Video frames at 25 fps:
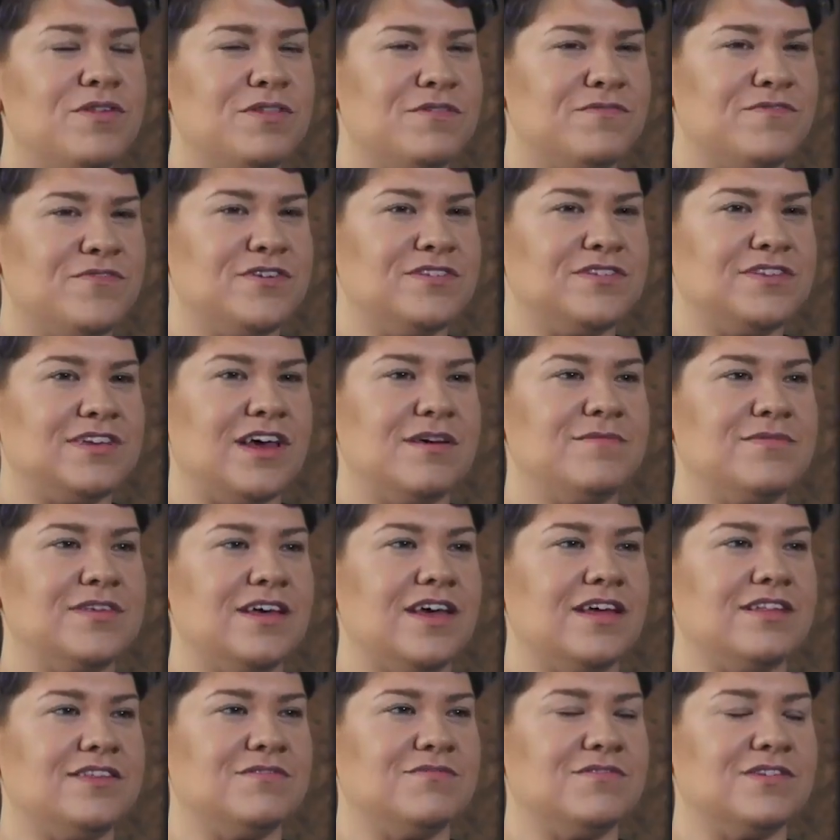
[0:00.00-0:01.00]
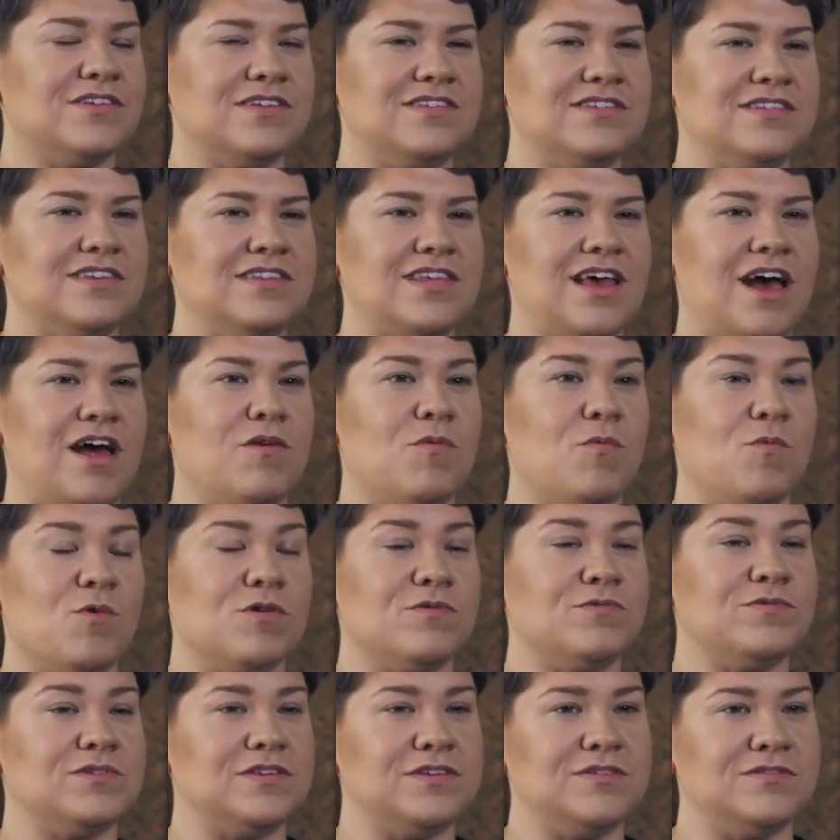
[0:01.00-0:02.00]
one of the first times I got to really sit down and
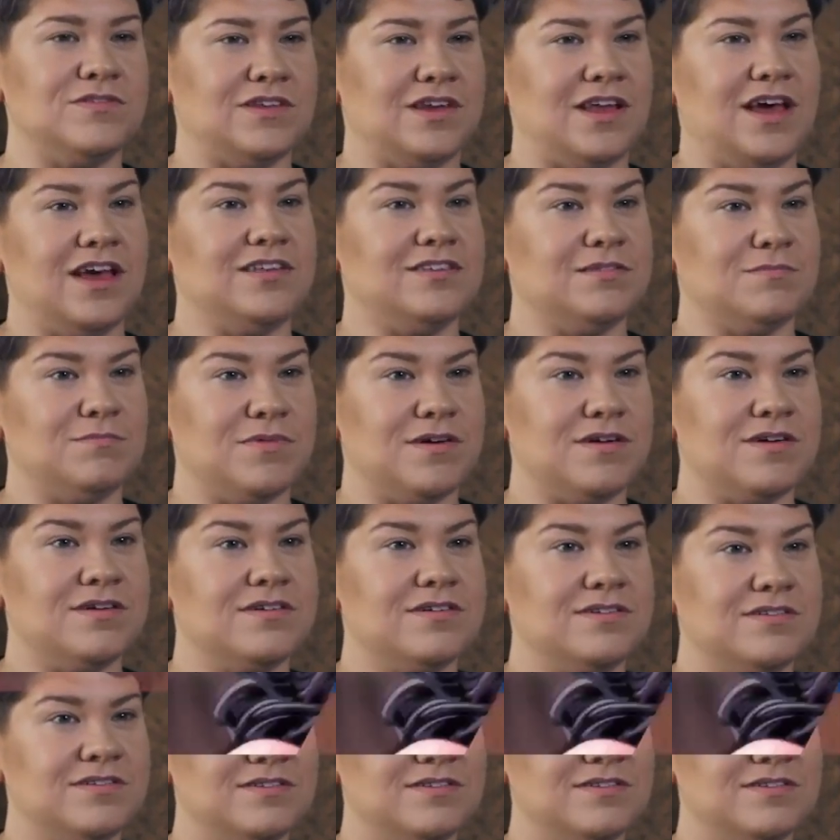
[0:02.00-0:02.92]
work with Susan Eisenberg.